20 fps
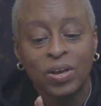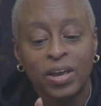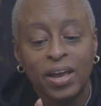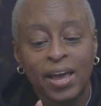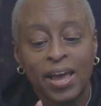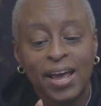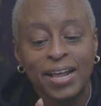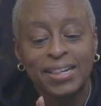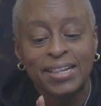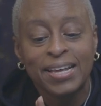
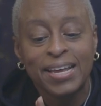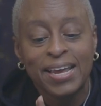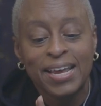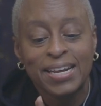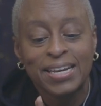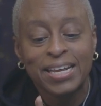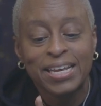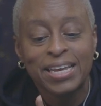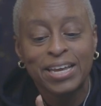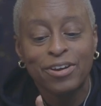At the
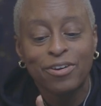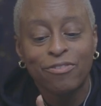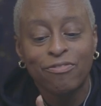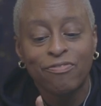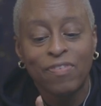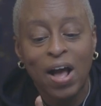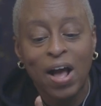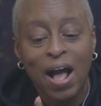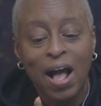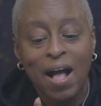end of year
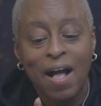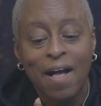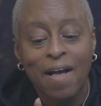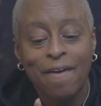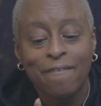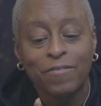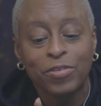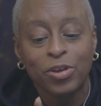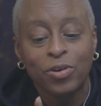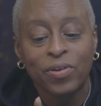
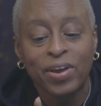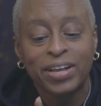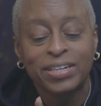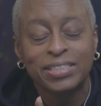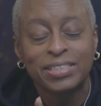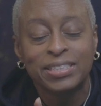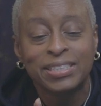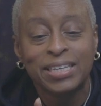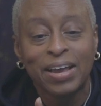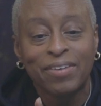5, you're at
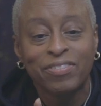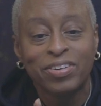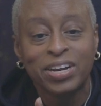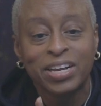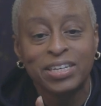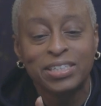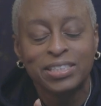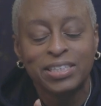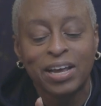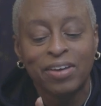
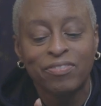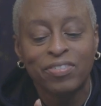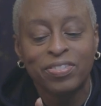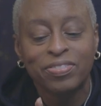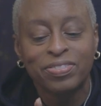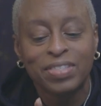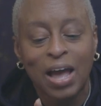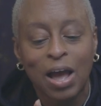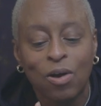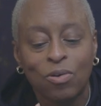
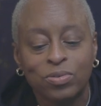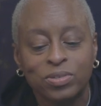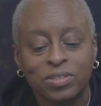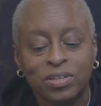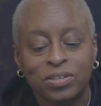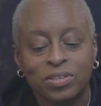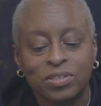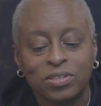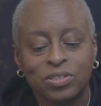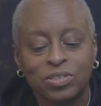
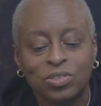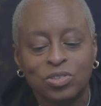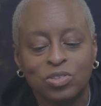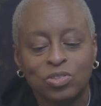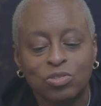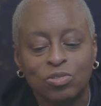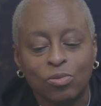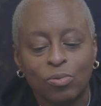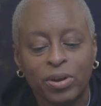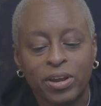
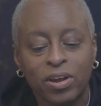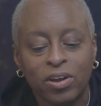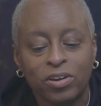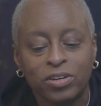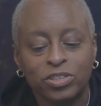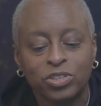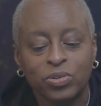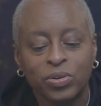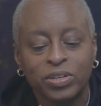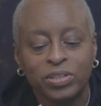
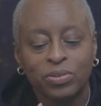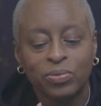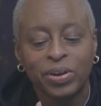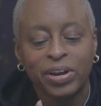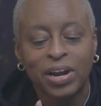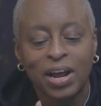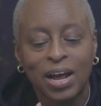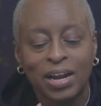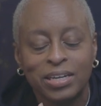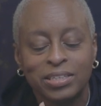
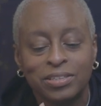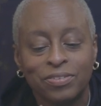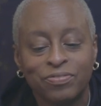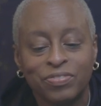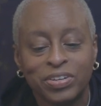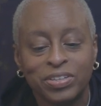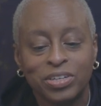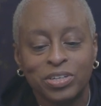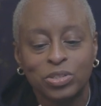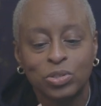
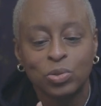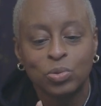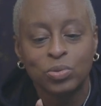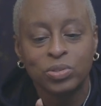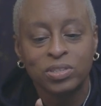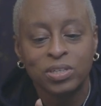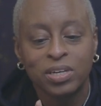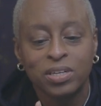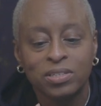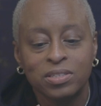
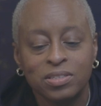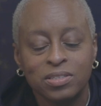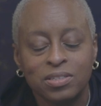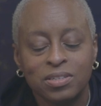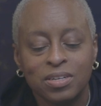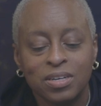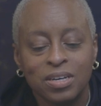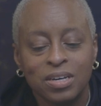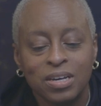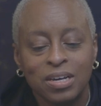$77,303.52
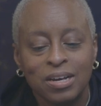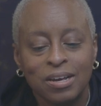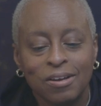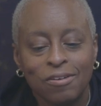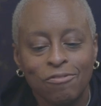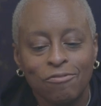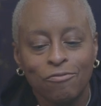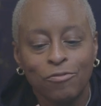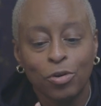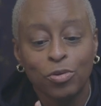
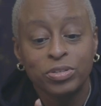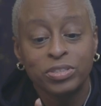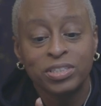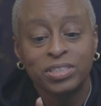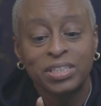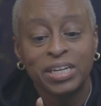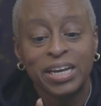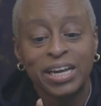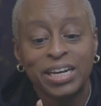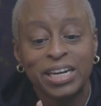versus
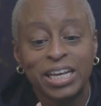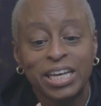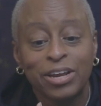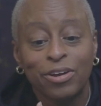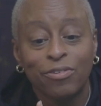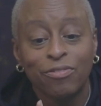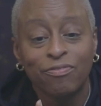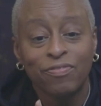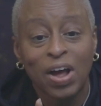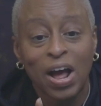the end of
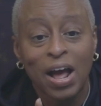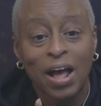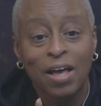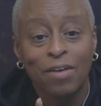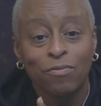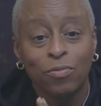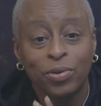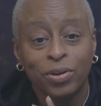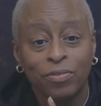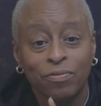year
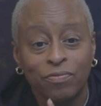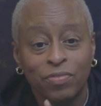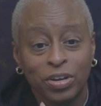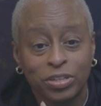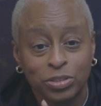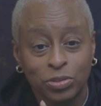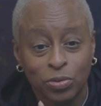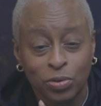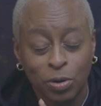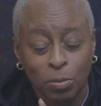5 with
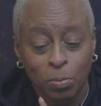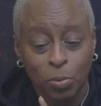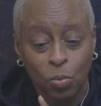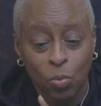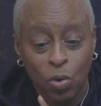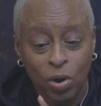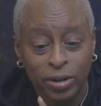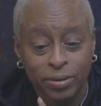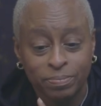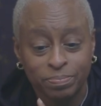investor number
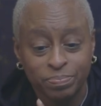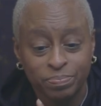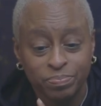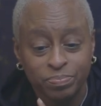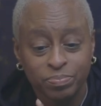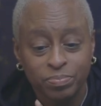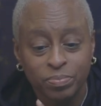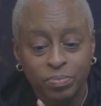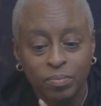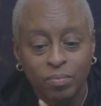1
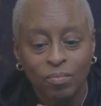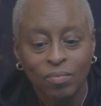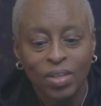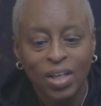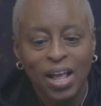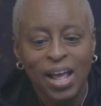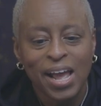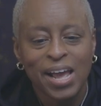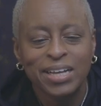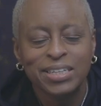
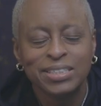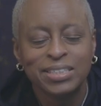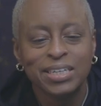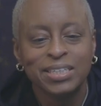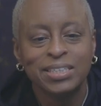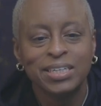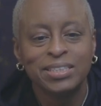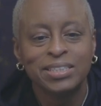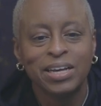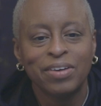at
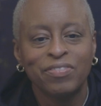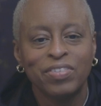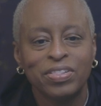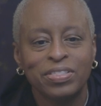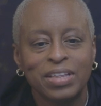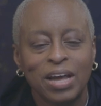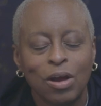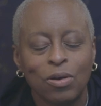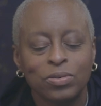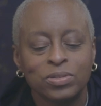
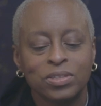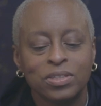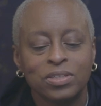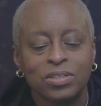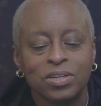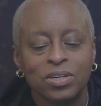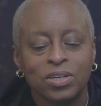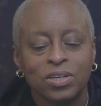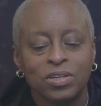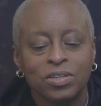
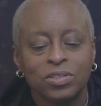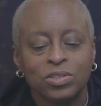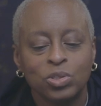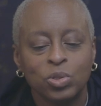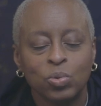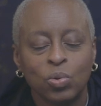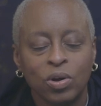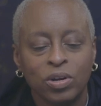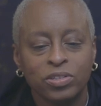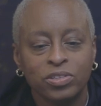
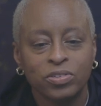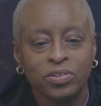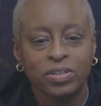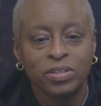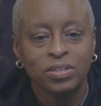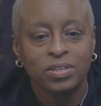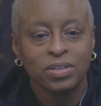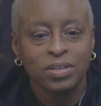$67,200.